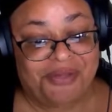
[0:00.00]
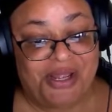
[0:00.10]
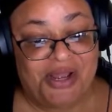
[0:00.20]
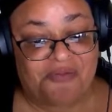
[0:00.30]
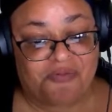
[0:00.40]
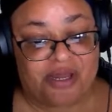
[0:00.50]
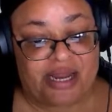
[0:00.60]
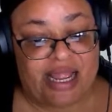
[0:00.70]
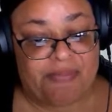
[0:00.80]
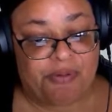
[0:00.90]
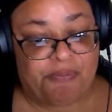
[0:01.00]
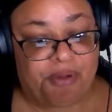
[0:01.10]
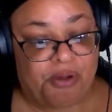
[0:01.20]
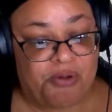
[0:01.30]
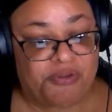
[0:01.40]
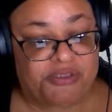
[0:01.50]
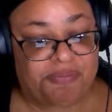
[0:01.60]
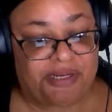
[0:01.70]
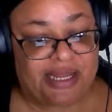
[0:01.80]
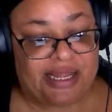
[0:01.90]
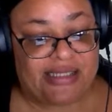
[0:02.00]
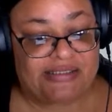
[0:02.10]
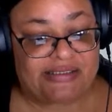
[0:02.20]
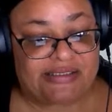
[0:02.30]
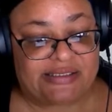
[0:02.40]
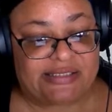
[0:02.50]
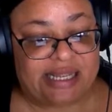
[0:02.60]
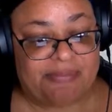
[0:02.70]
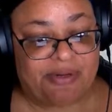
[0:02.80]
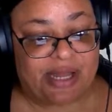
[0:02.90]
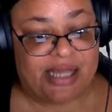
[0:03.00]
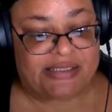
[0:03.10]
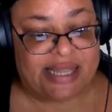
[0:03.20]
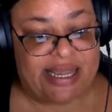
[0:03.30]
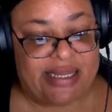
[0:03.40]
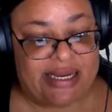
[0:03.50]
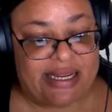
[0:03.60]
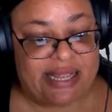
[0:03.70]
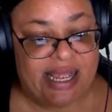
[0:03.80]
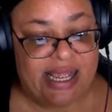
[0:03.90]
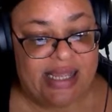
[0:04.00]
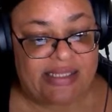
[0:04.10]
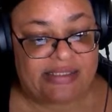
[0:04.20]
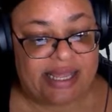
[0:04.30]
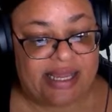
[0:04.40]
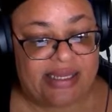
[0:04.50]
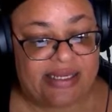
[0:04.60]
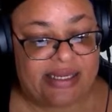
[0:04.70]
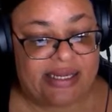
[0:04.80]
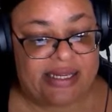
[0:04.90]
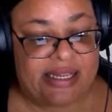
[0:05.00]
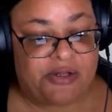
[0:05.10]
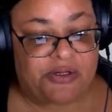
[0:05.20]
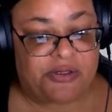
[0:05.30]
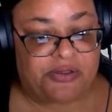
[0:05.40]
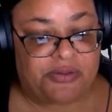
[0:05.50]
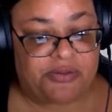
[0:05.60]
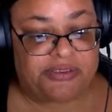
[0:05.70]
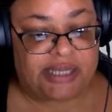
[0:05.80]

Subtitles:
read a proposed plan to stabilize Haiti that includes